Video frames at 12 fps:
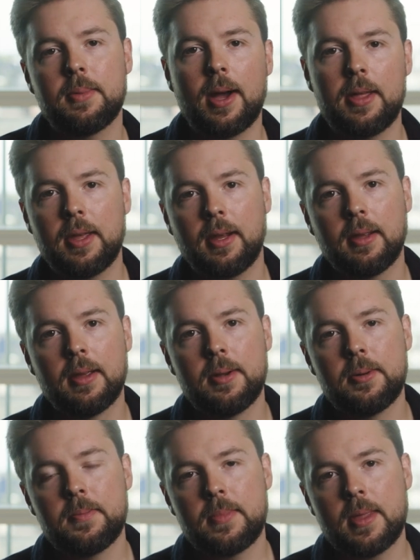But I think
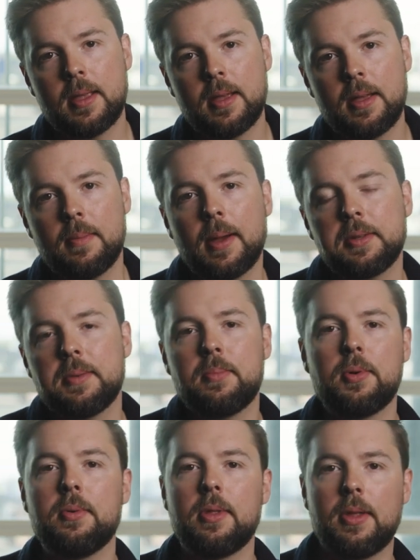the most
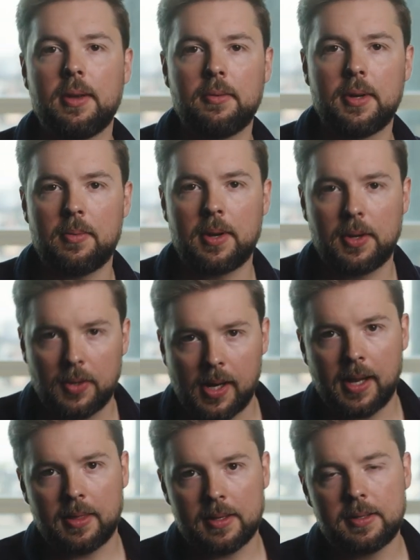important thing really when
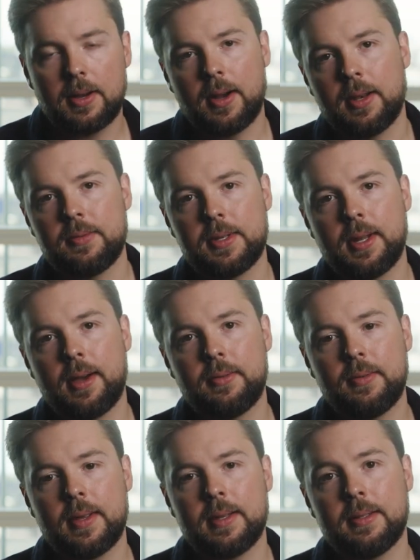creating this kind of
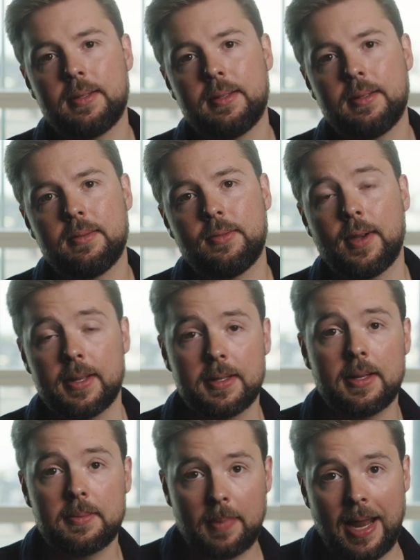stuff is
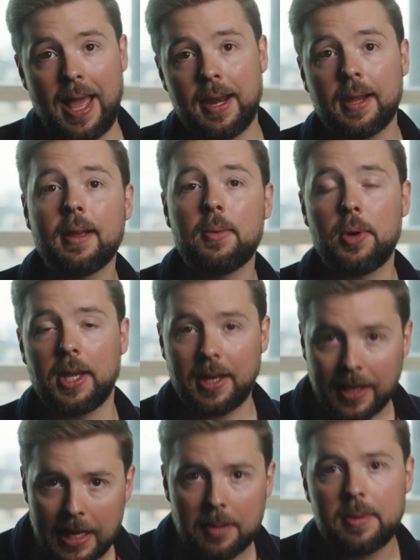firstly is planning and we're
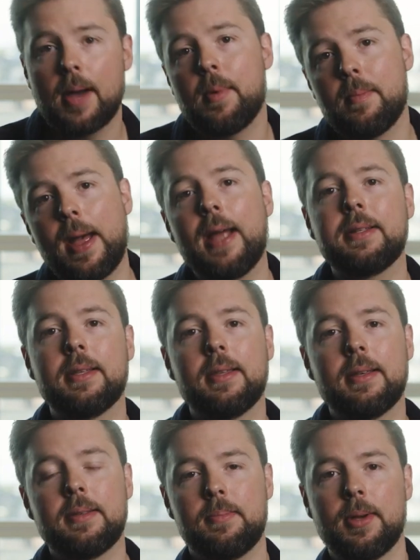going to keep coming back to
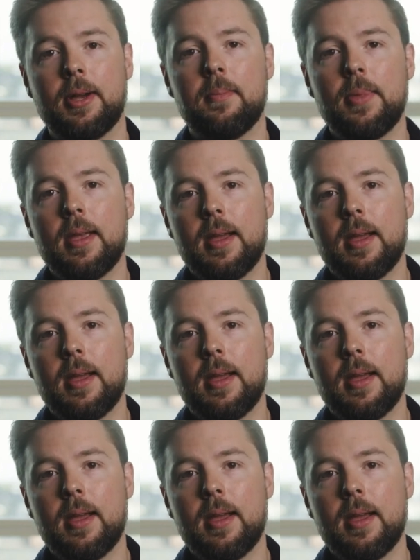this but